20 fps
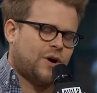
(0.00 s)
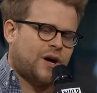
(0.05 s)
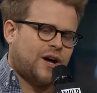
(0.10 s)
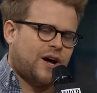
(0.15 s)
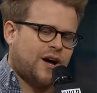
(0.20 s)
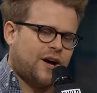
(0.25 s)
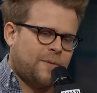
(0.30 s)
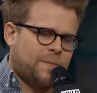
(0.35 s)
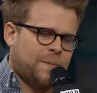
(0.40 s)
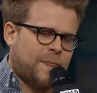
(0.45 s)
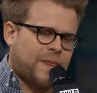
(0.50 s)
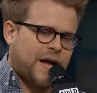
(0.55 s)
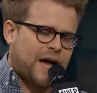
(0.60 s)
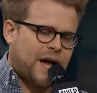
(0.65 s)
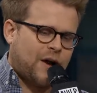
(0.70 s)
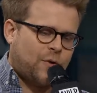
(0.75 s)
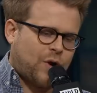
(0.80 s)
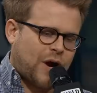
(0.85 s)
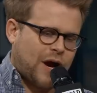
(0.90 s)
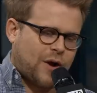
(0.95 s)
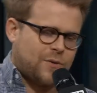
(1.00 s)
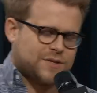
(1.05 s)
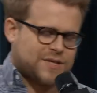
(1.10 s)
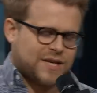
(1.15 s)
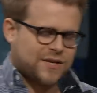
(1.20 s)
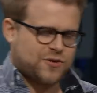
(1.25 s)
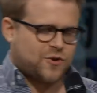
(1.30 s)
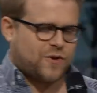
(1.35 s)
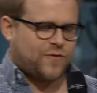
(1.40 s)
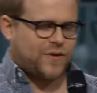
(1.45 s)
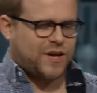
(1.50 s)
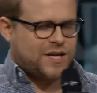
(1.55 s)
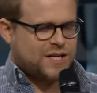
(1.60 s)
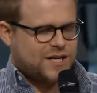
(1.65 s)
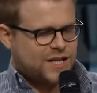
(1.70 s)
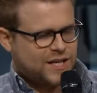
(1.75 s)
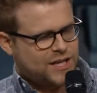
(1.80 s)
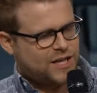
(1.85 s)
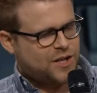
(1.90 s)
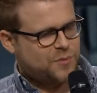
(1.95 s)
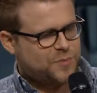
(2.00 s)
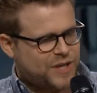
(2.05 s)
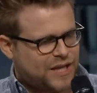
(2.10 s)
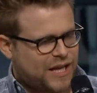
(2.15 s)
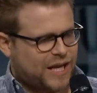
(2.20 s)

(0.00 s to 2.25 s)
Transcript: um, uh, where I was like sort of into a little bit